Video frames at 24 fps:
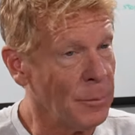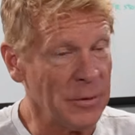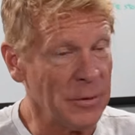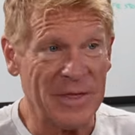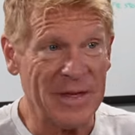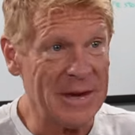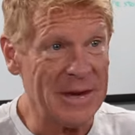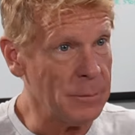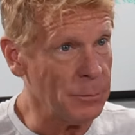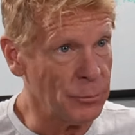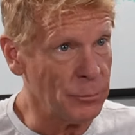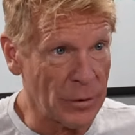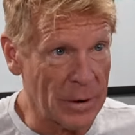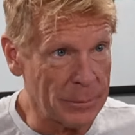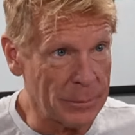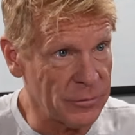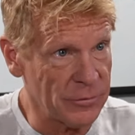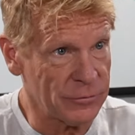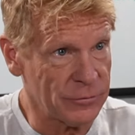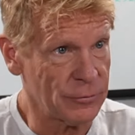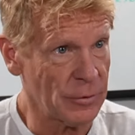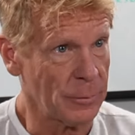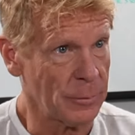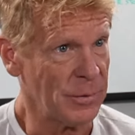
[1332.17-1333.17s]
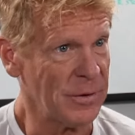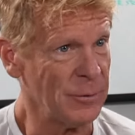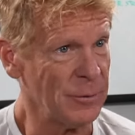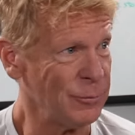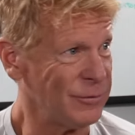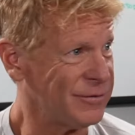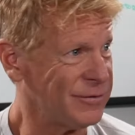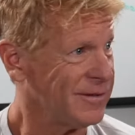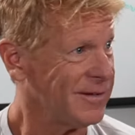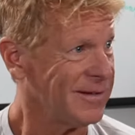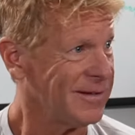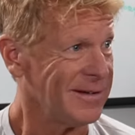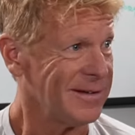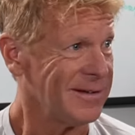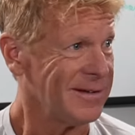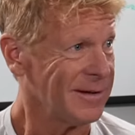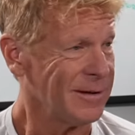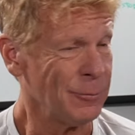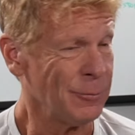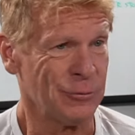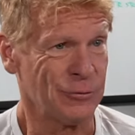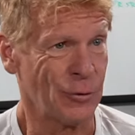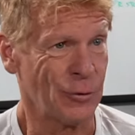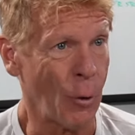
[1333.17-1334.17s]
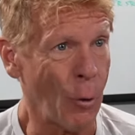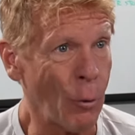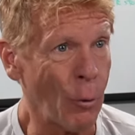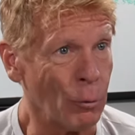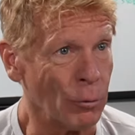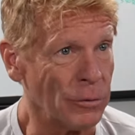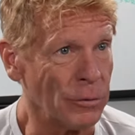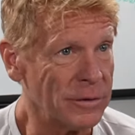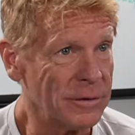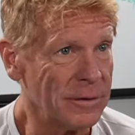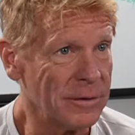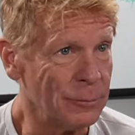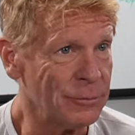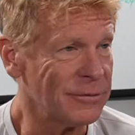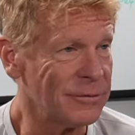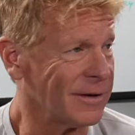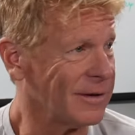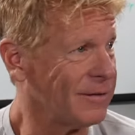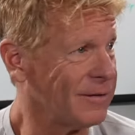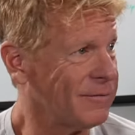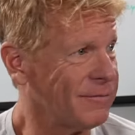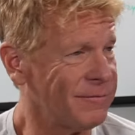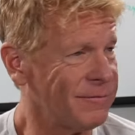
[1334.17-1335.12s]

But they didn't prep the strip and it was cold. It was like